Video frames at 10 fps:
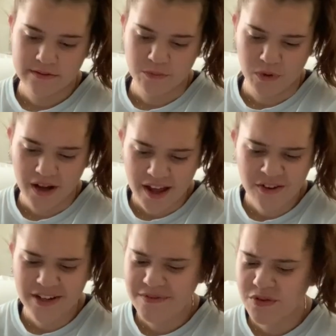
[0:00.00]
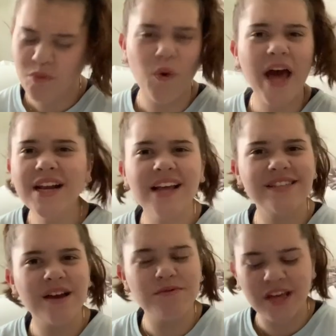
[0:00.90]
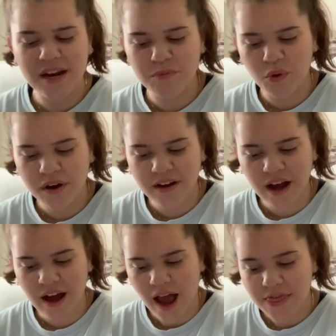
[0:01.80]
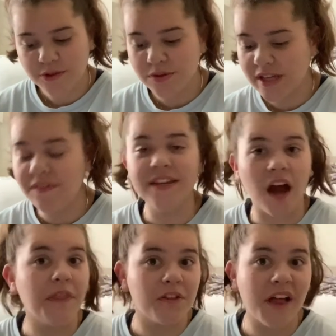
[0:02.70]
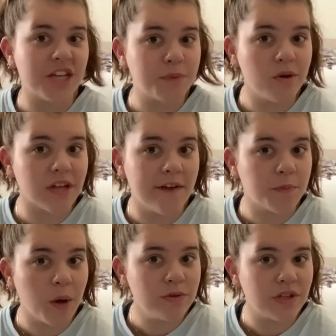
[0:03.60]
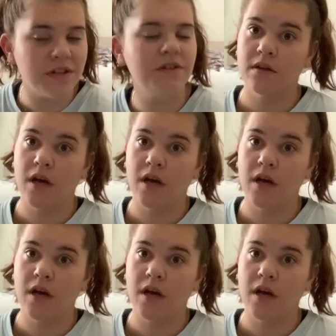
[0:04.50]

What? I don't even, why did I say it was getting boring? This was definitely not the last post I ever posted.